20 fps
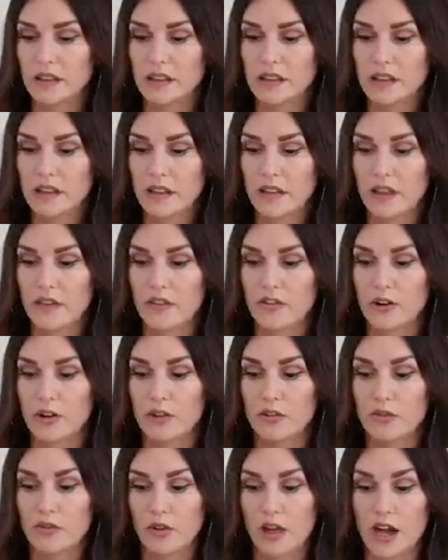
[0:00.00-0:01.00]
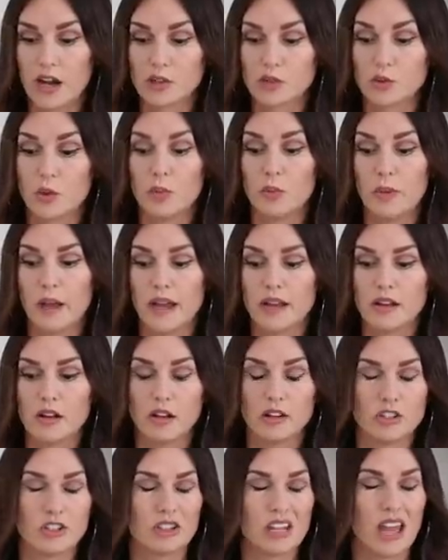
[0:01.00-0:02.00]
I think that for an actual bed,
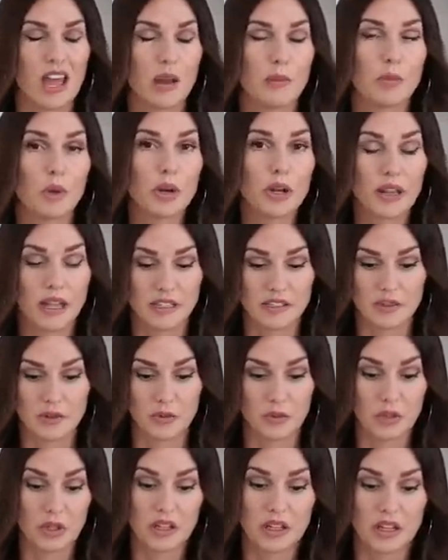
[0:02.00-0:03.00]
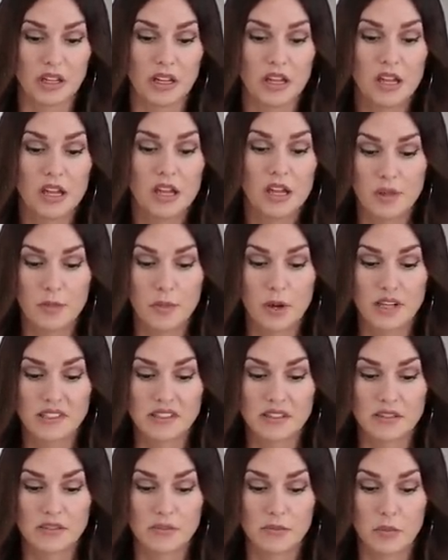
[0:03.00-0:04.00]
not just a headboard, that's a really
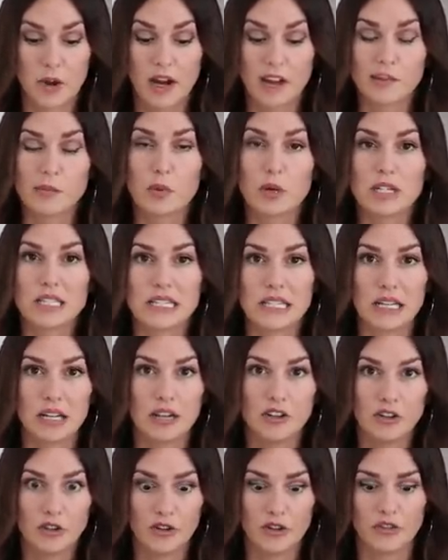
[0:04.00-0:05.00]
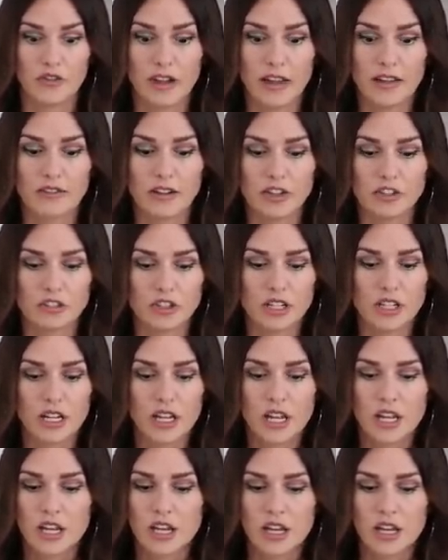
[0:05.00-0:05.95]
impressive price point to hit under the 500.